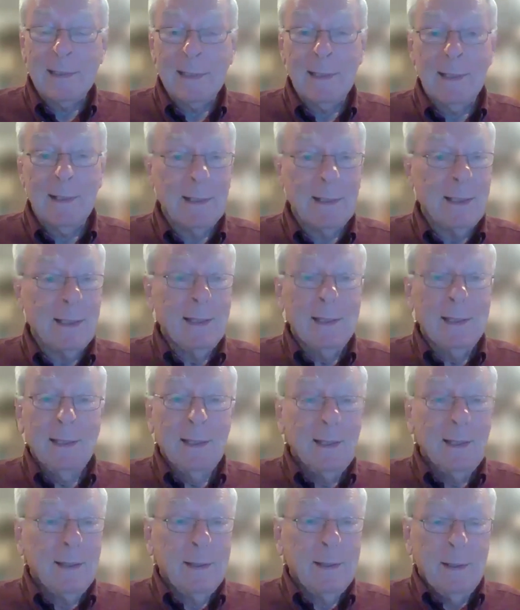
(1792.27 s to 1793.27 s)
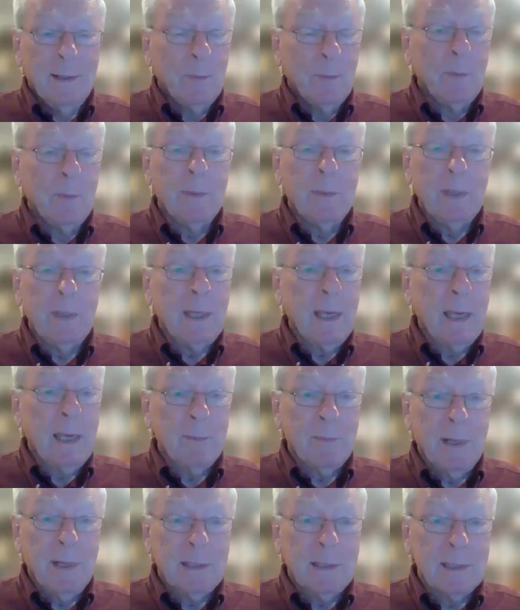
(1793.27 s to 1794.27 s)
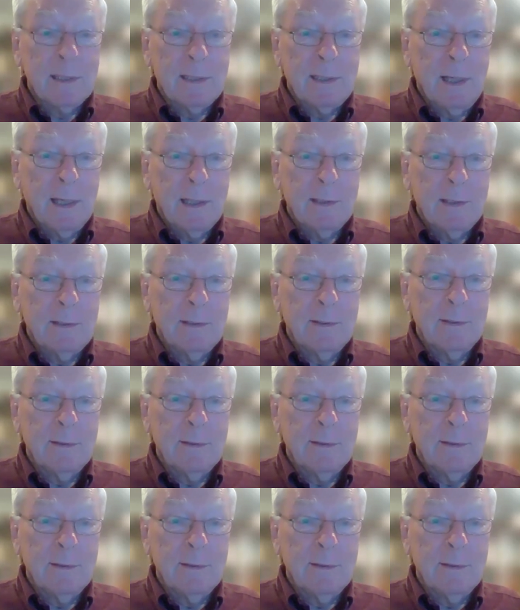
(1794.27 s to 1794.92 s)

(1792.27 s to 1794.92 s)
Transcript: and said, all right, we can't break this tie.